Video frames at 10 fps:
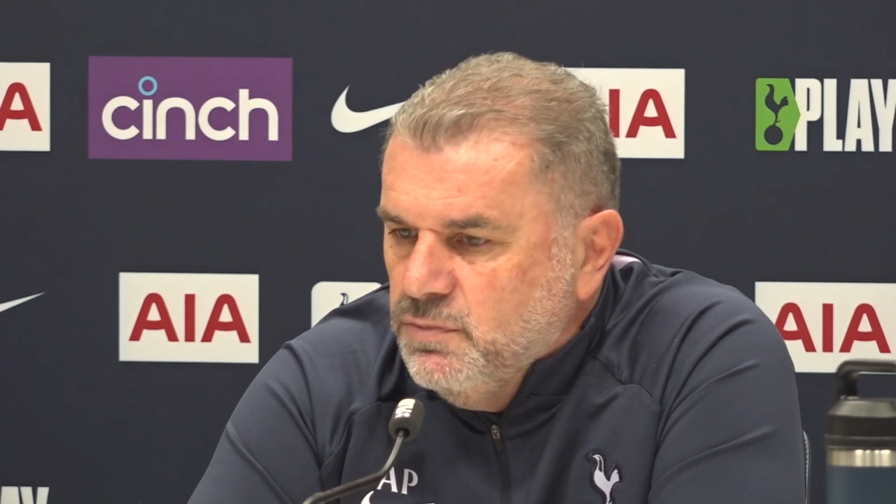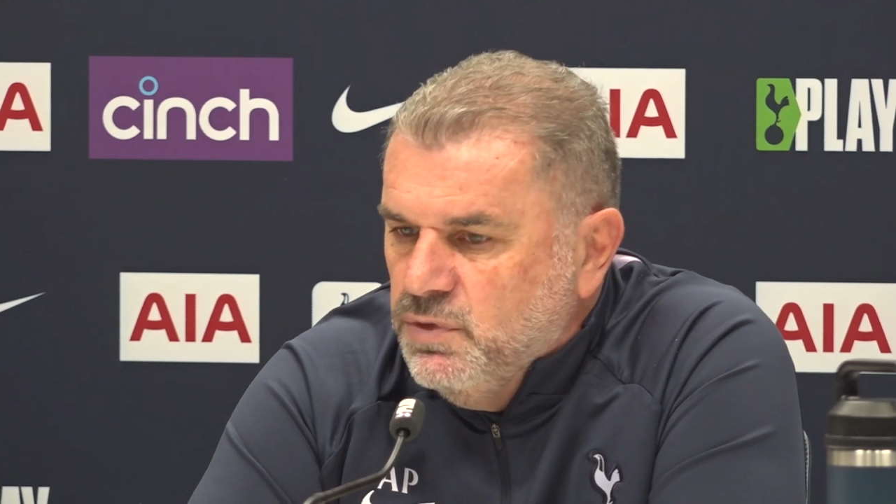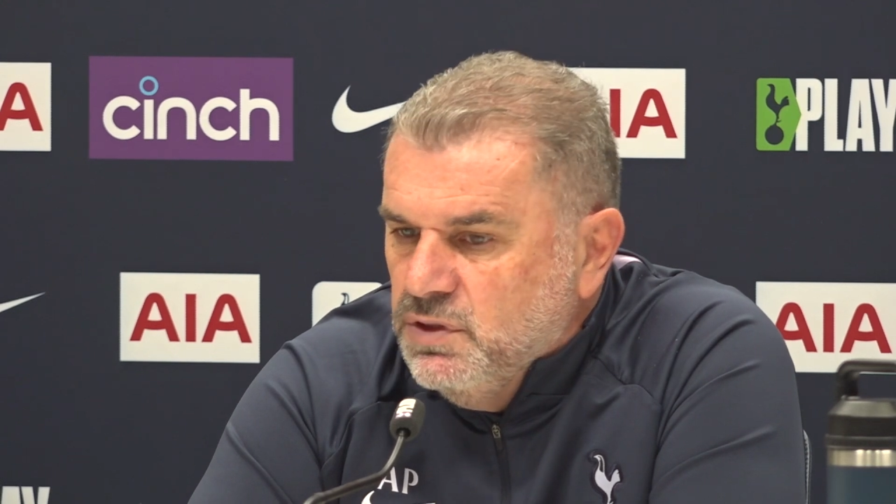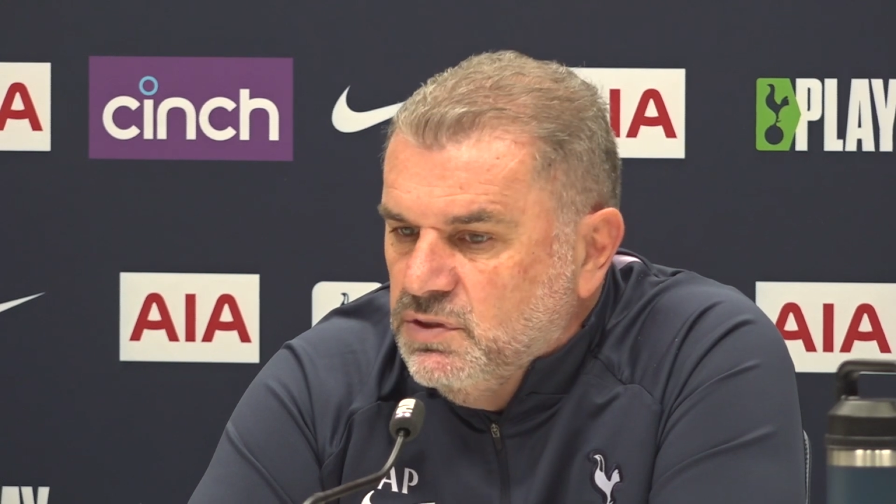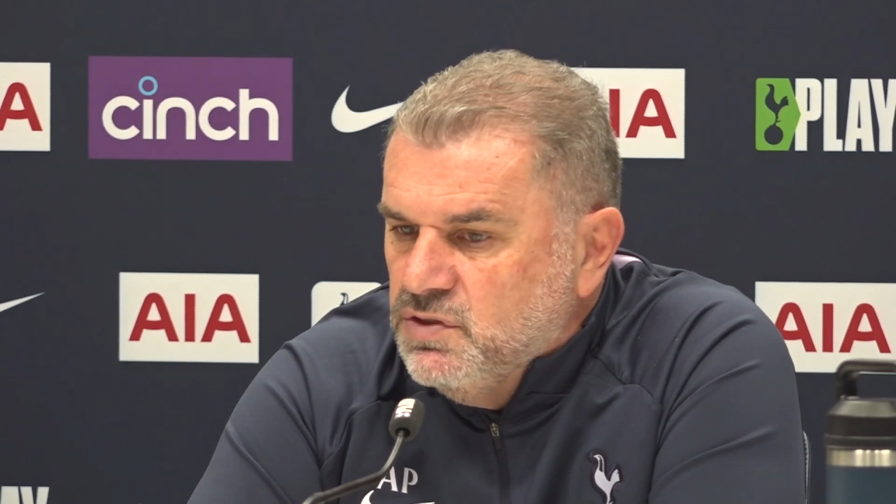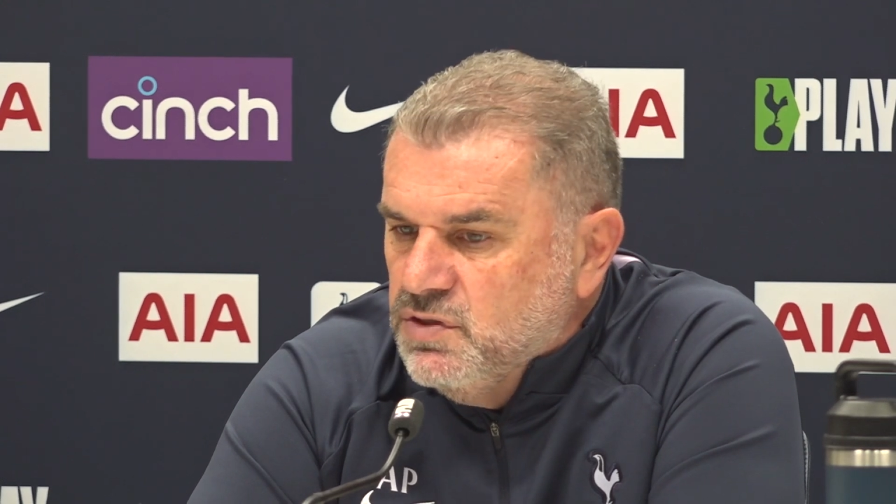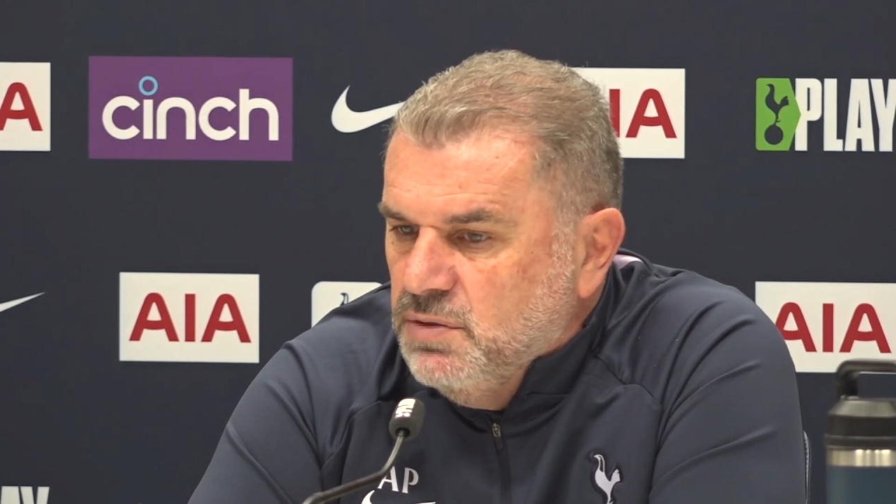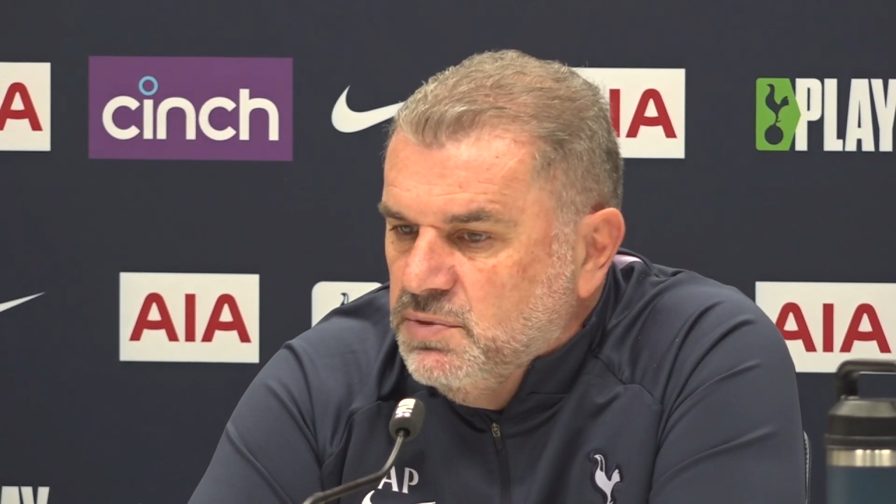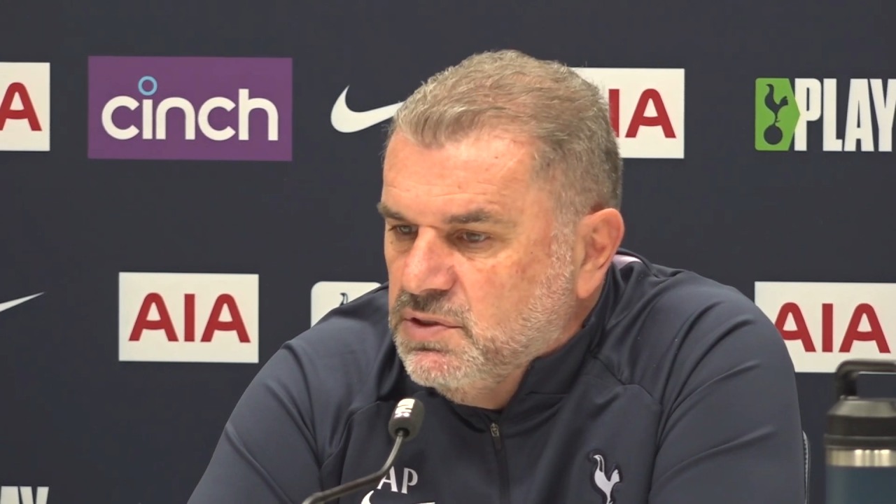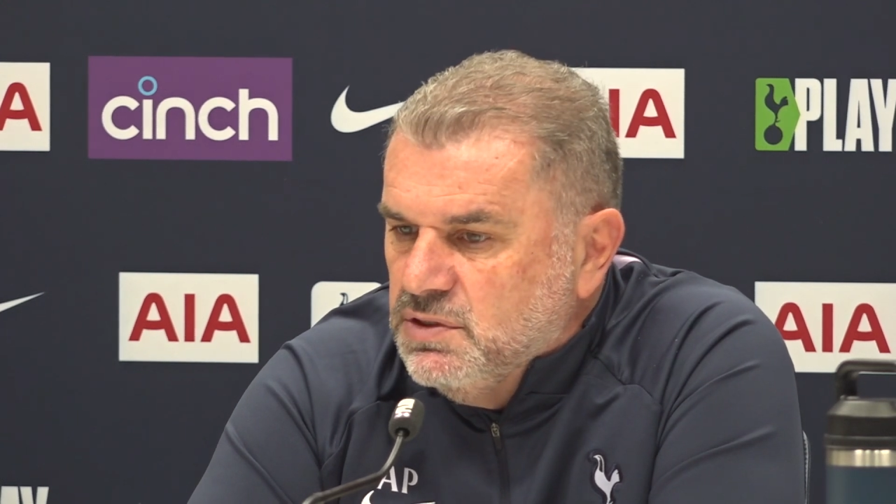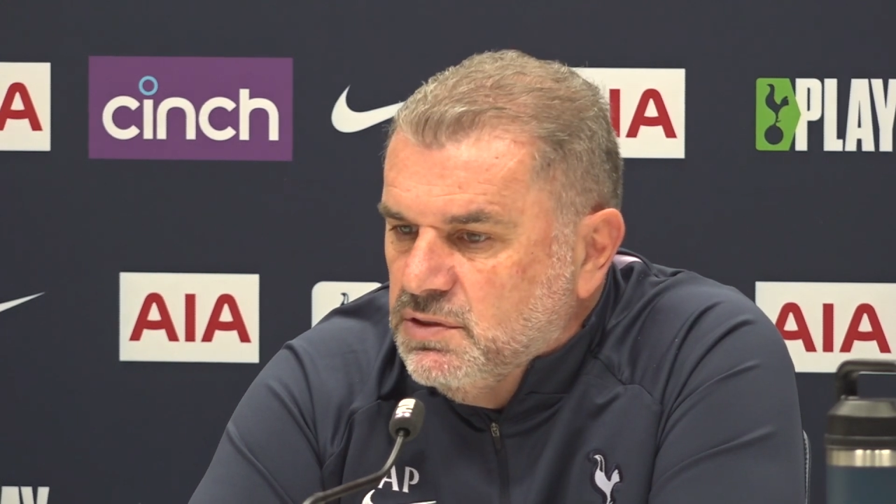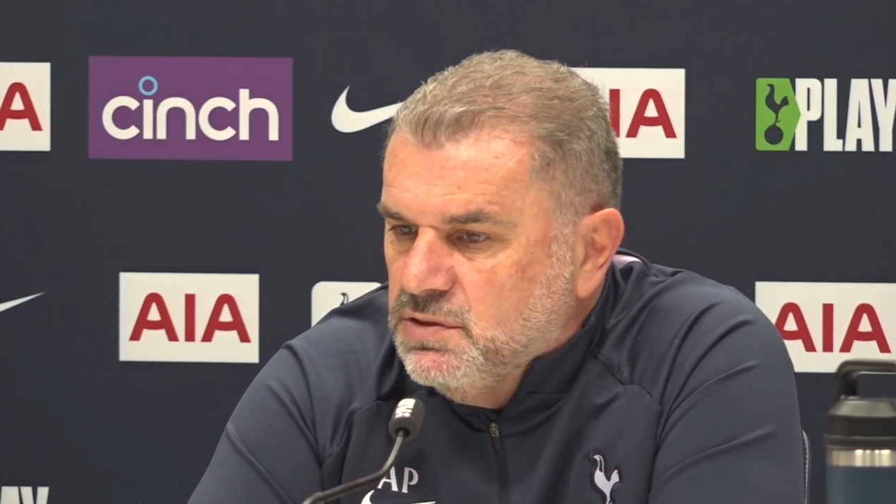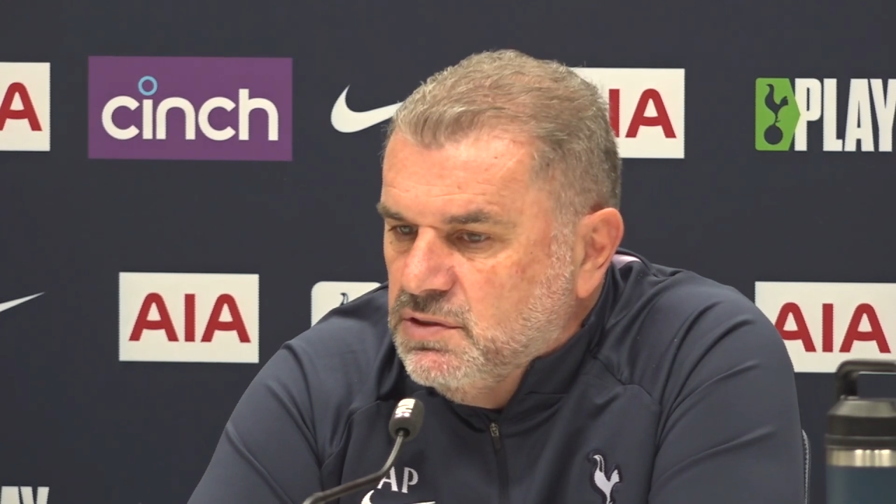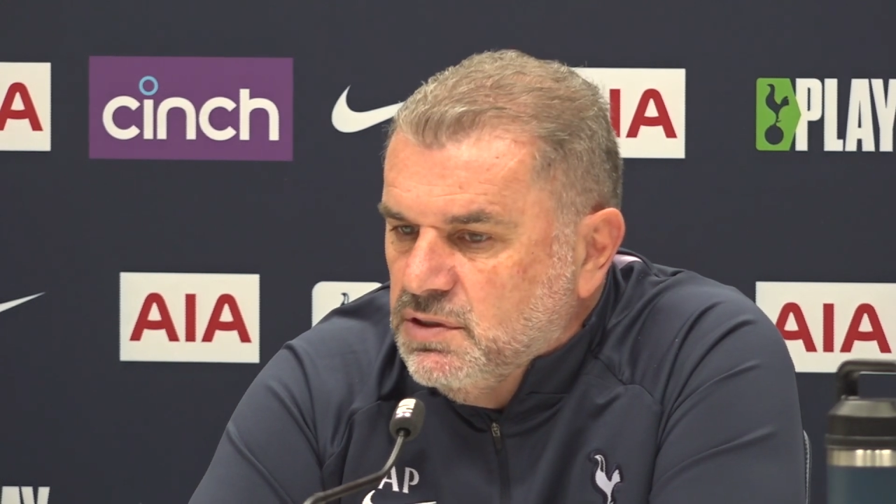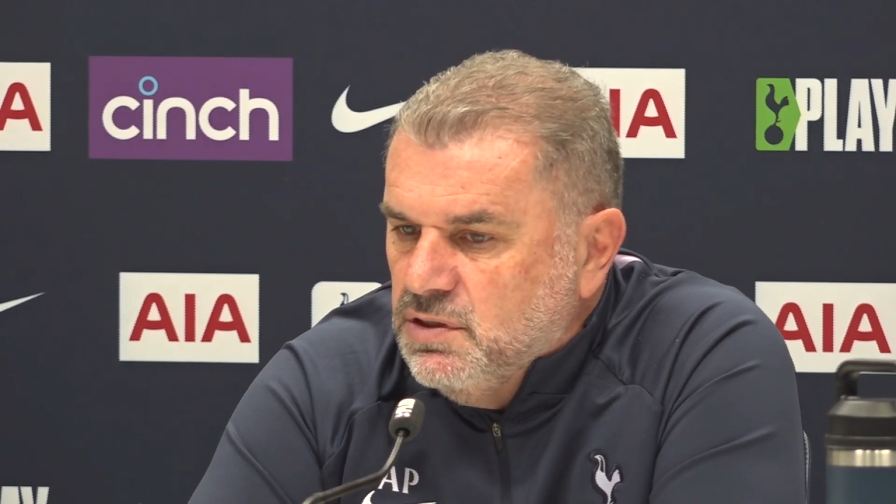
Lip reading: really determined to